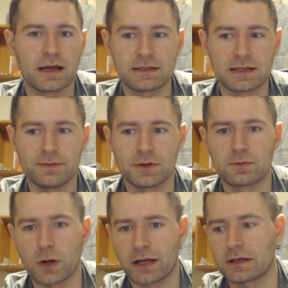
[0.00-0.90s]
and some of
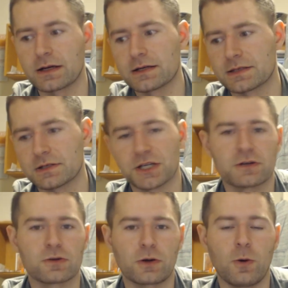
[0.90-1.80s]
them recognize that
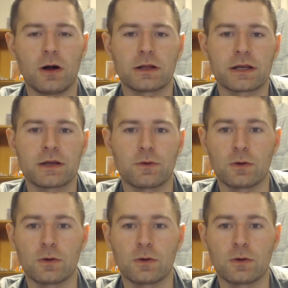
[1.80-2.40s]
gender equality,